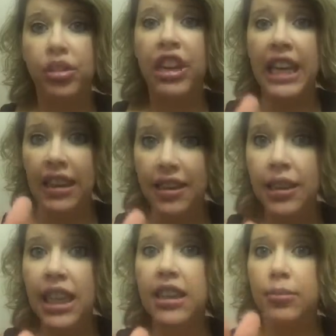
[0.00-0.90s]
then
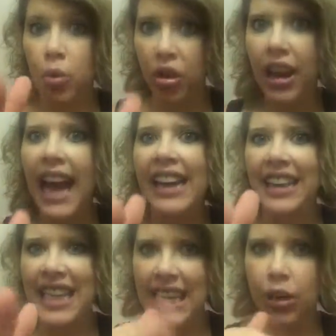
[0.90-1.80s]
it's more than
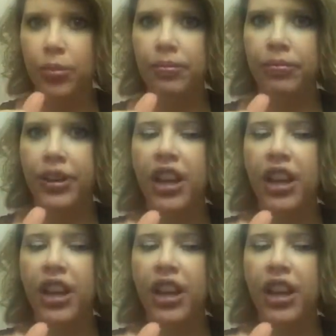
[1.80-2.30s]
likely him.